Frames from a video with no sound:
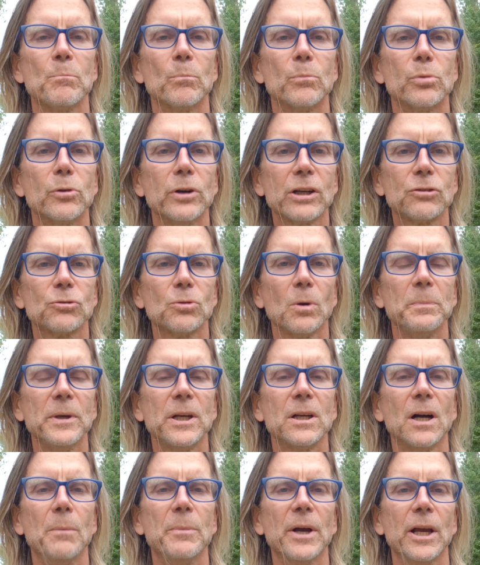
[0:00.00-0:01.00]
BRICS will
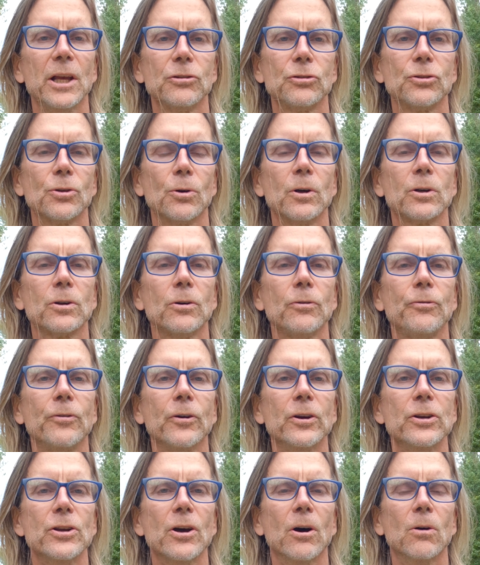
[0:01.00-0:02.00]
become a historical
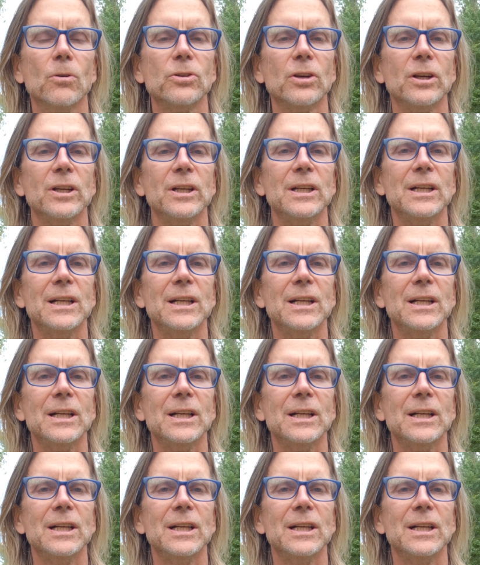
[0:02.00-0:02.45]
footnote,